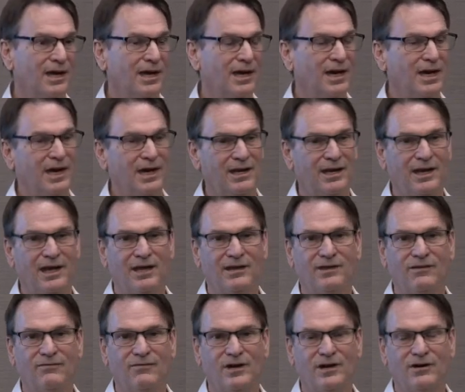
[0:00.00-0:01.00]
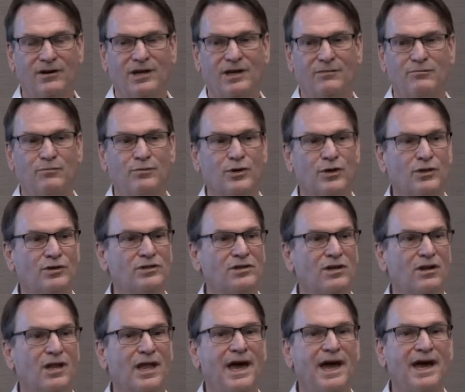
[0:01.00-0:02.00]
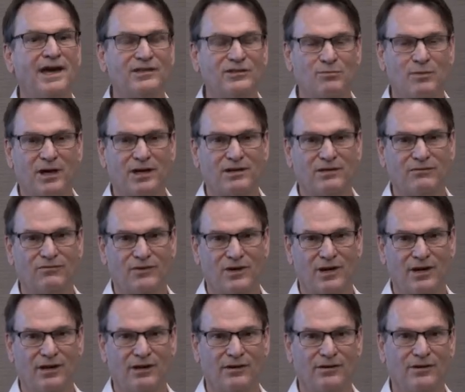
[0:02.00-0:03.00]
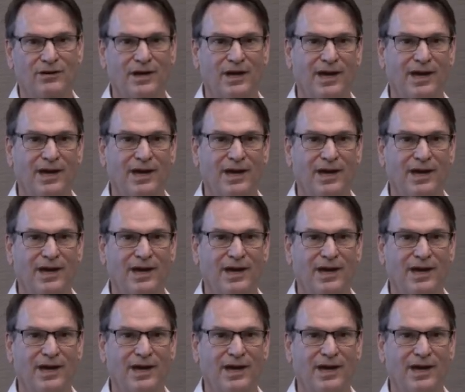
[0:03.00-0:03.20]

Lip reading: And the very personal aspect of color,